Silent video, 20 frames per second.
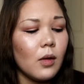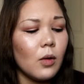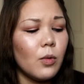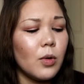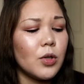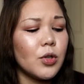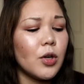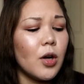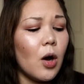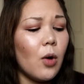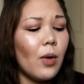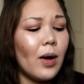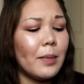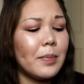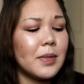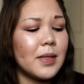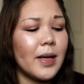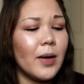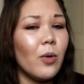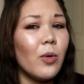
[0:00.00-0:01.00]
which
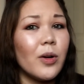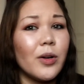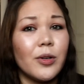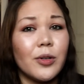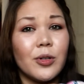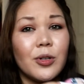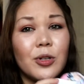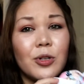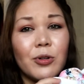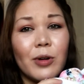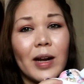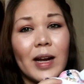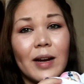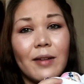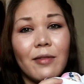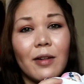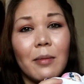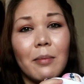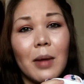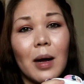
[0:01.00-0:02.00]
co-ops they order
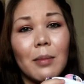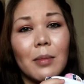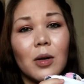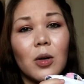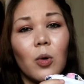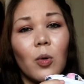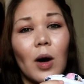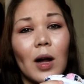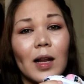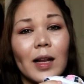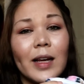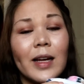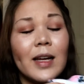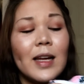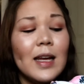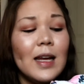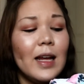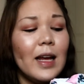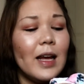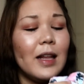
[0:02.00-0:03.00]
straight from Mama Koala,
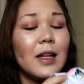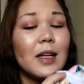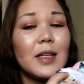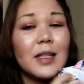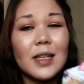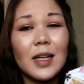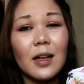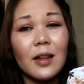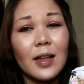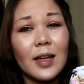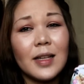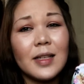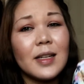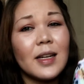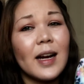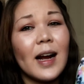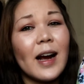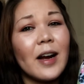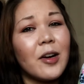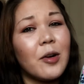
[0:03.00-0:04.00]
and they sell these
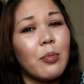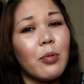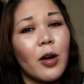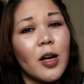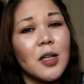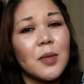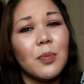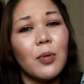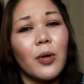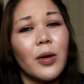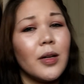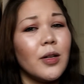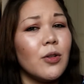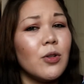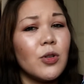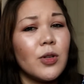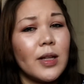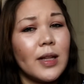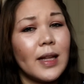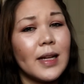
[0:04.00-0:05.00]
at a higher price point.
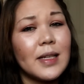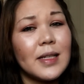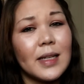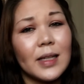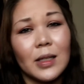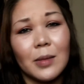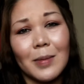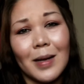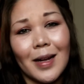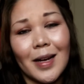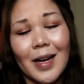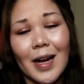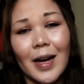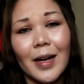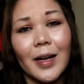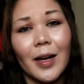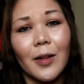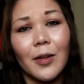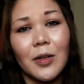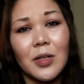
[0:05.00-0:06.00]
Usually they sell them at
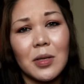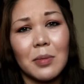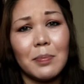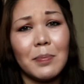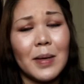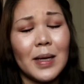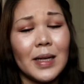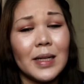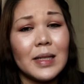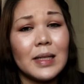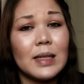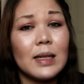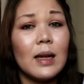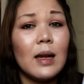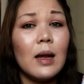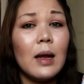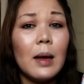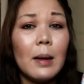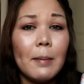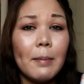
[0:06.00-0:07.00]
$9 a piece
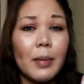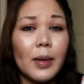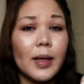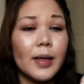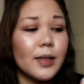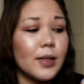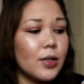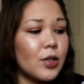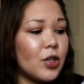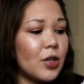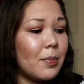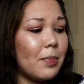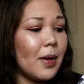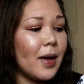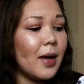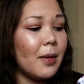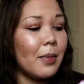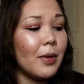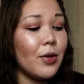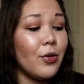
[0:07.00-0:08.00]
plus
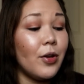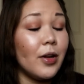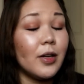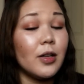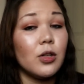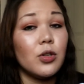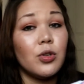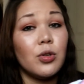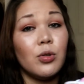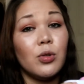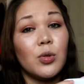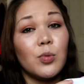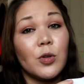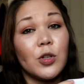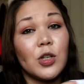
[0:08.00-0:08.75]
shipping, but you get to choose